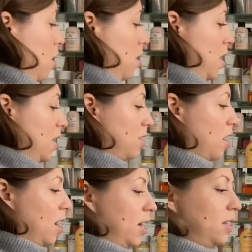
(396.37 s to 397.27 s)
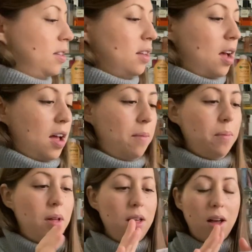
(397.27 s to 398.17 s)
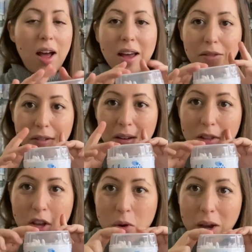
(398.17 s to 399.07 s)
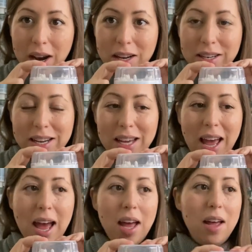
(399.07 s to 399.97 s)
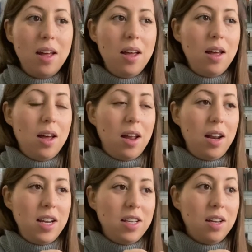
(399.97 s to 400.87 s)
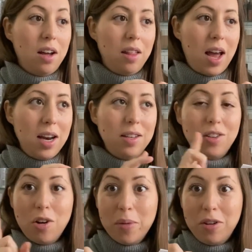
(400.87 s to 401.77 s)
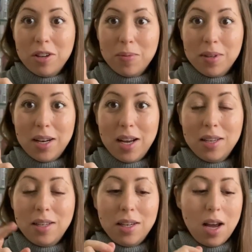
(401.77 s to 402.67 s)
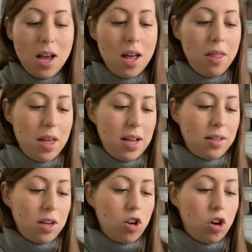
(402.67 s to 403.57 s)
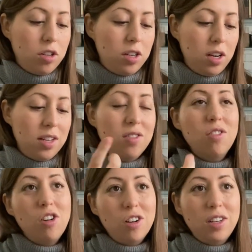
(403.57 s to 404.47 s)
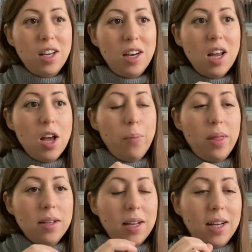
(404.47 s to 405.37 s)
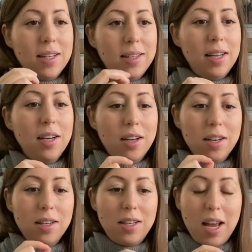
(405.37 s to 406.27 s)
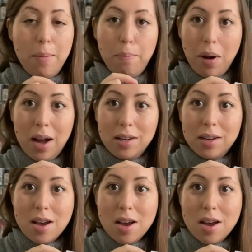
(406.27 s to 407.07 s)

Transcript: these guys, um, I have found that you can actually get, and I need to, that needs to go on my Christmas list, there's a cotton, it's not cotton, but there's like a silicon tip bud